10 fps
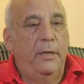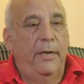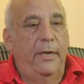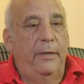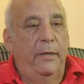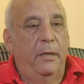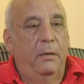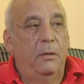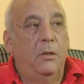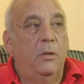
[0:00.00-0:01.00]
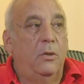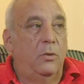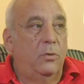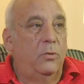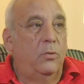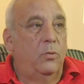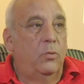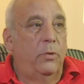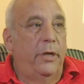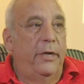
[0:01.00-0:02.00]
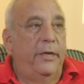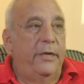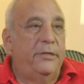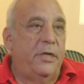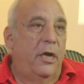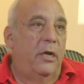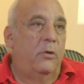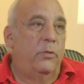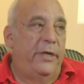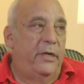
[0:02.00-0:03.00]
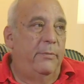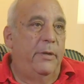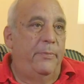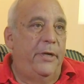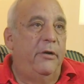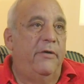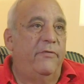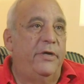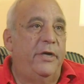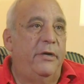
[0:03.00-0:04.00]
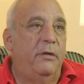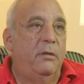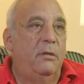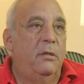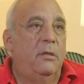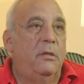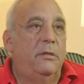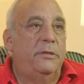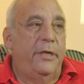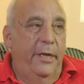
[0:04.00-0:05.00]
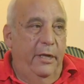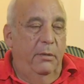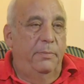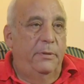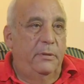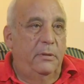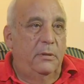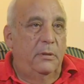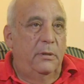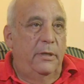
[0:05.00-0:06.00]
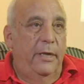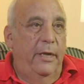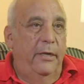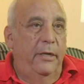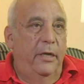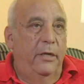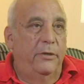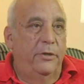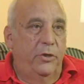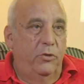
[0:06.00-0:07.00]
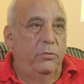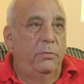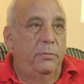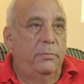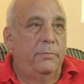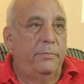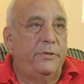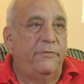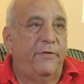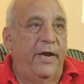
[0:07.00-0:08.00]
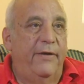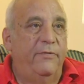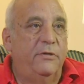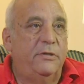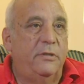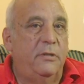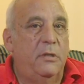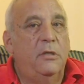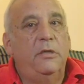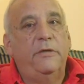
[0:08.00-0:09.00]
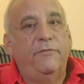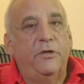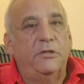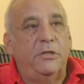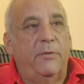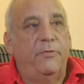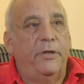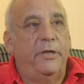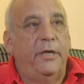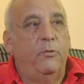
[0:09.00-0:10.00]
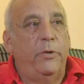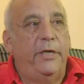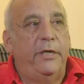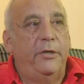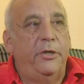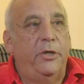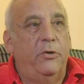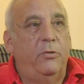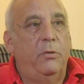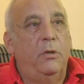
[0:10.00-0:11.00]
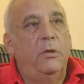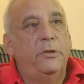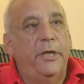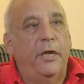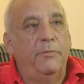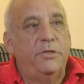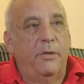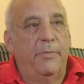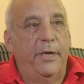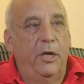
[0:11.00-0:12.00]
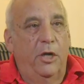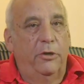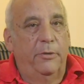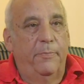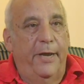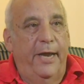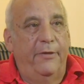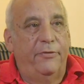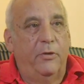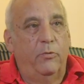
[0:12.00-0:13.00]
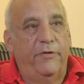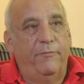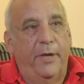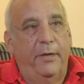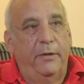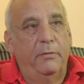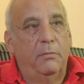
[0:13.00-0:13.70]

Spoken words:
and in his honor we come up here every year to help, and the new survivors, and if there's something that we can do to help somebody along the path that we've been